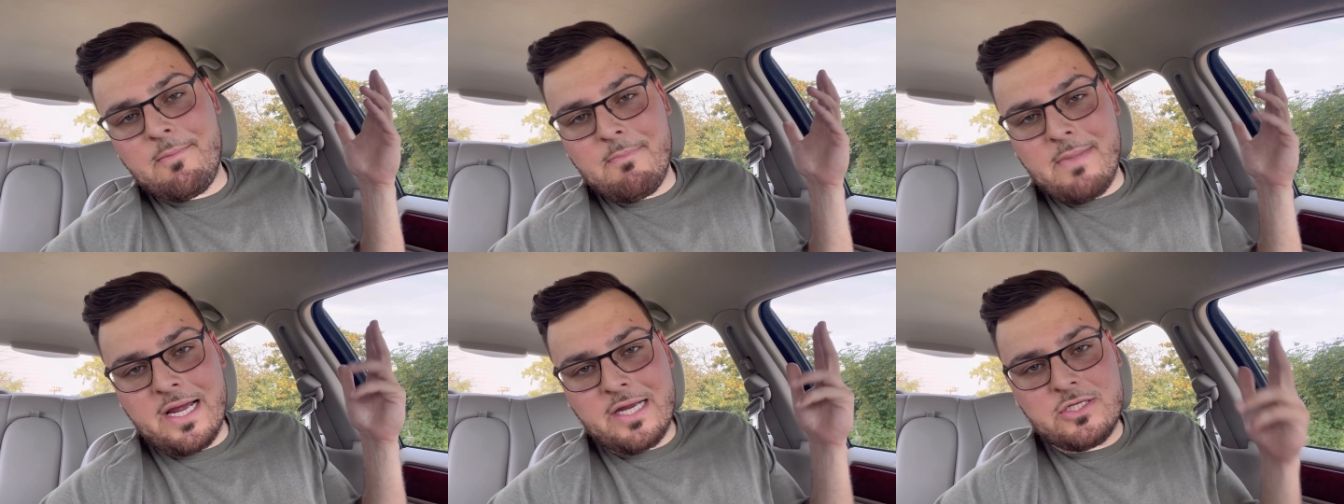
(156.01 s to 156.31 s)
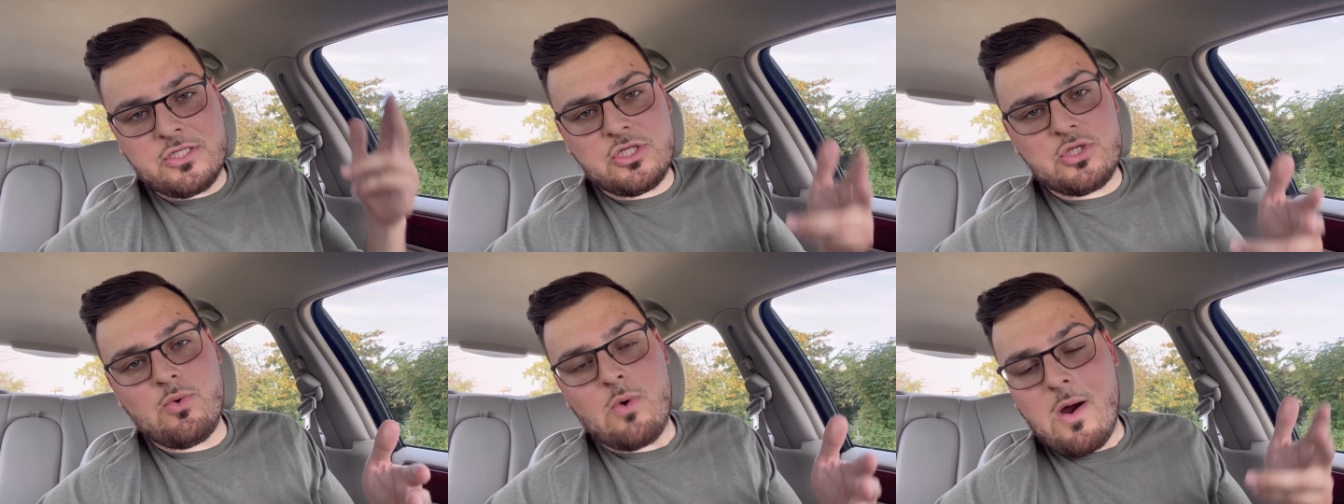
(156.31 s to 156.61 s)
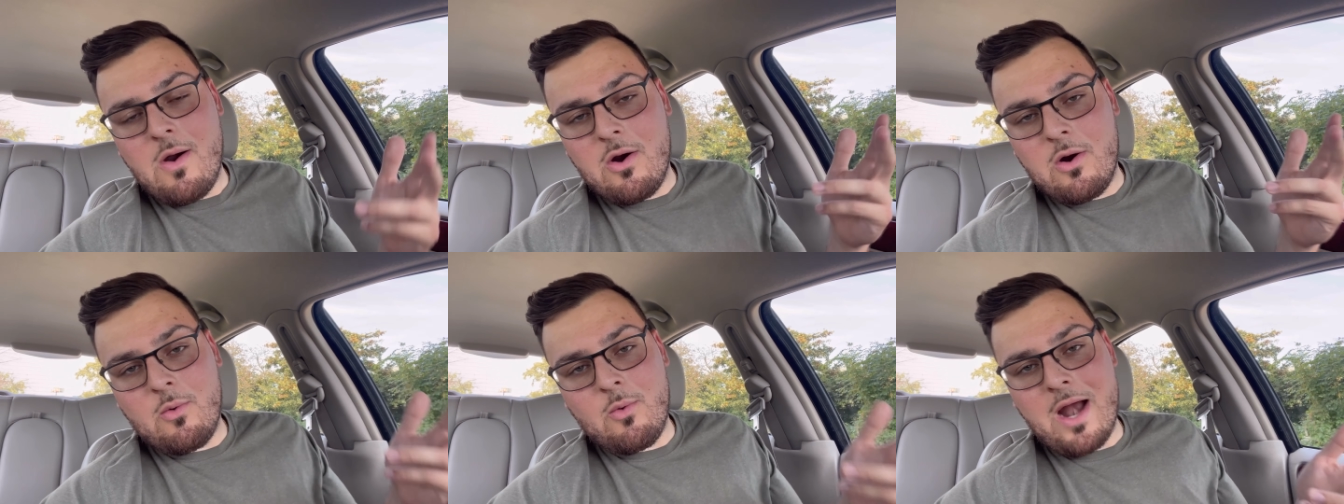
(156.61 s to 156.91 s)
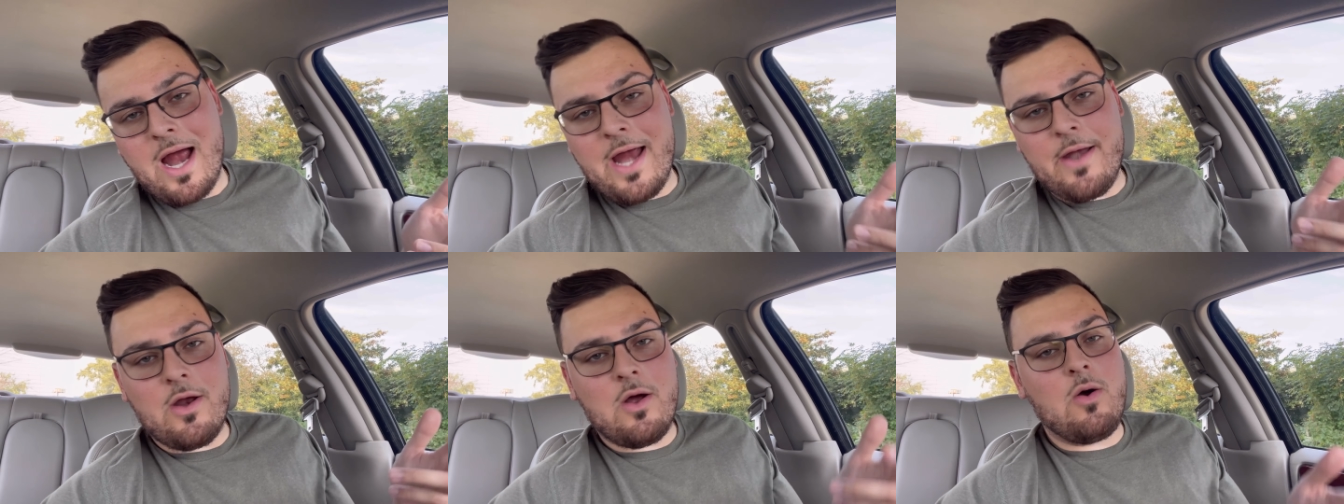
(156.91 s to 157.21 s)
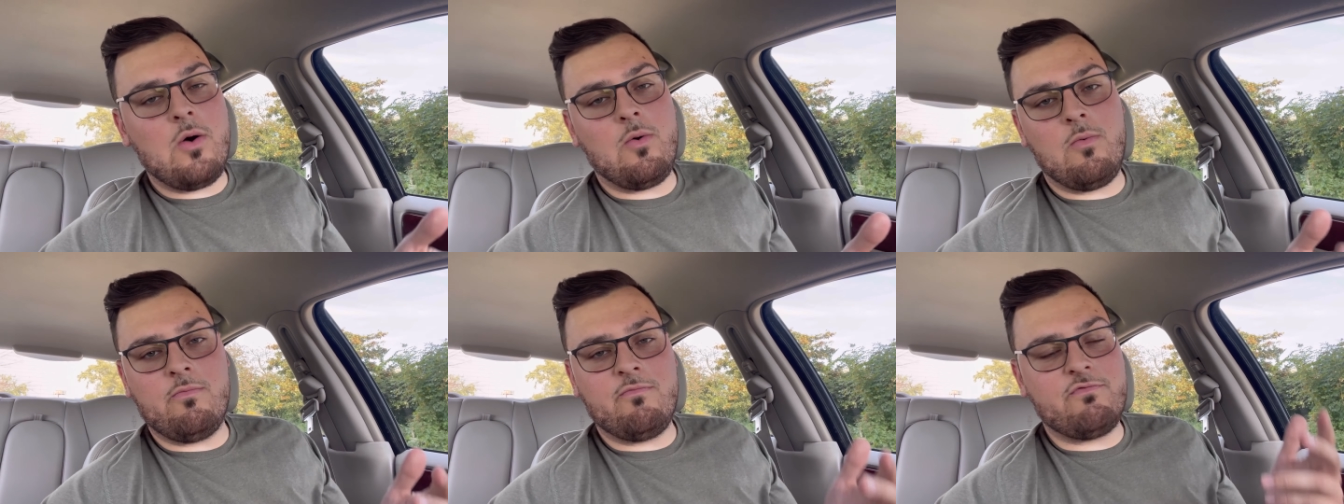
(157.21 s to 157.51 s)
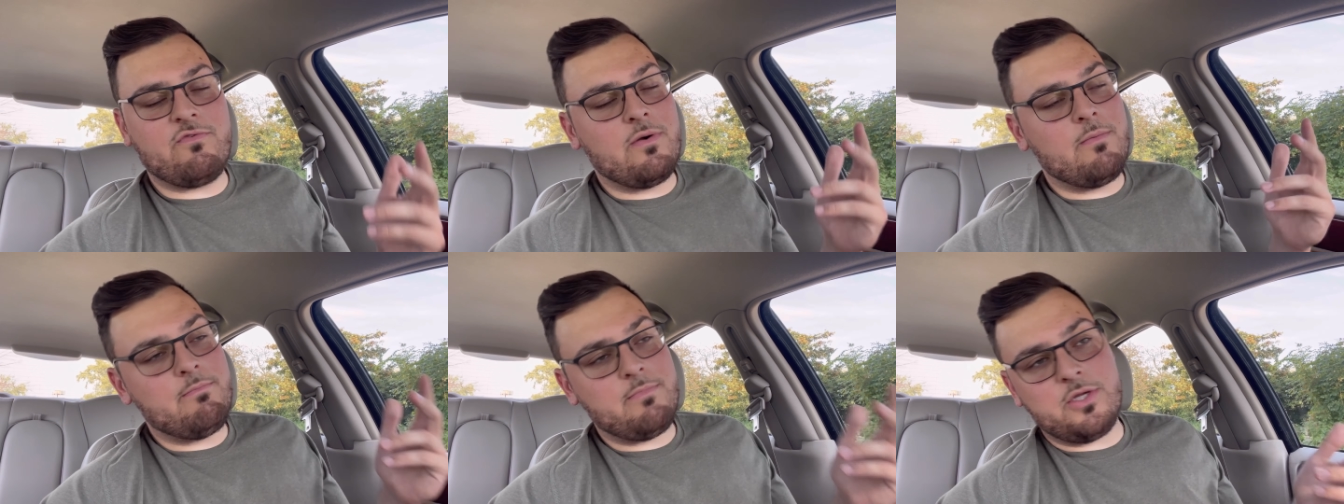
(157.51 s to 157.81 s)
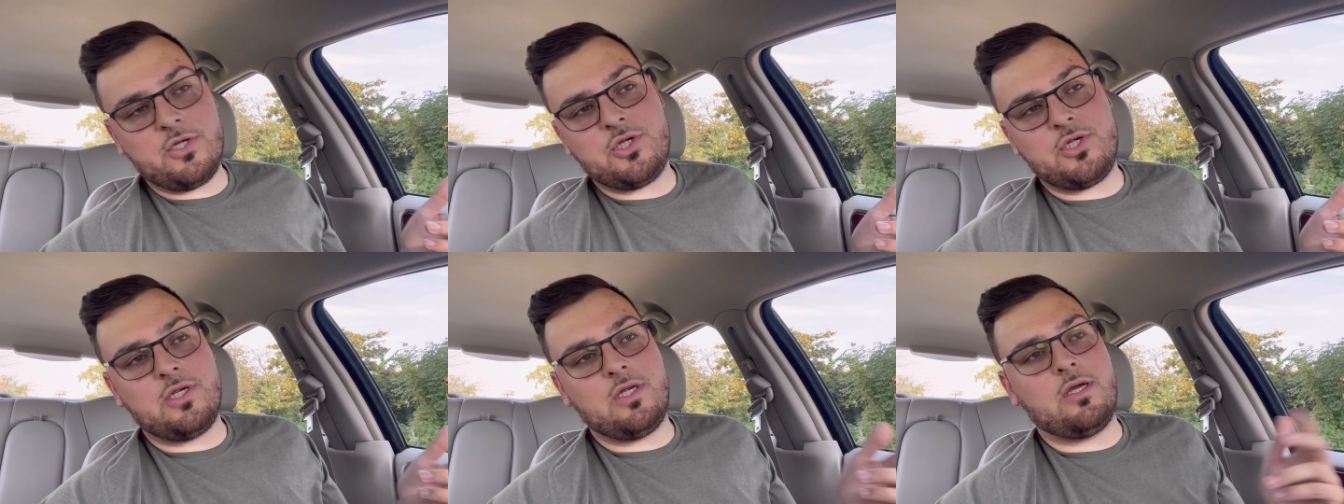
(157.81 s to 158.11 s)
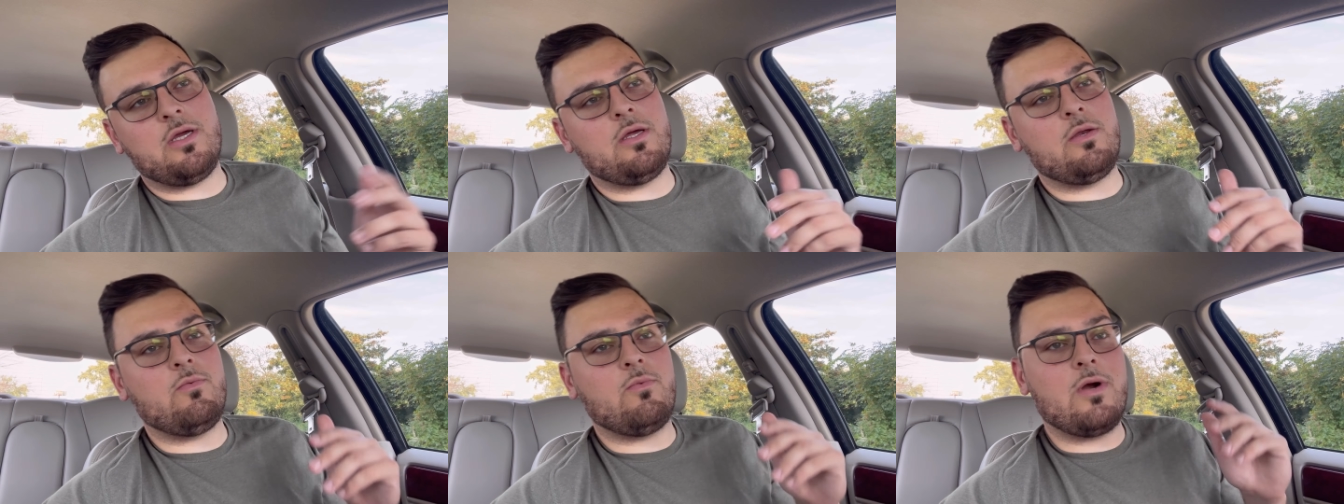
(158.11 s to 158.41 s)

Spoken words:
my 2-hour ride home from Michigan,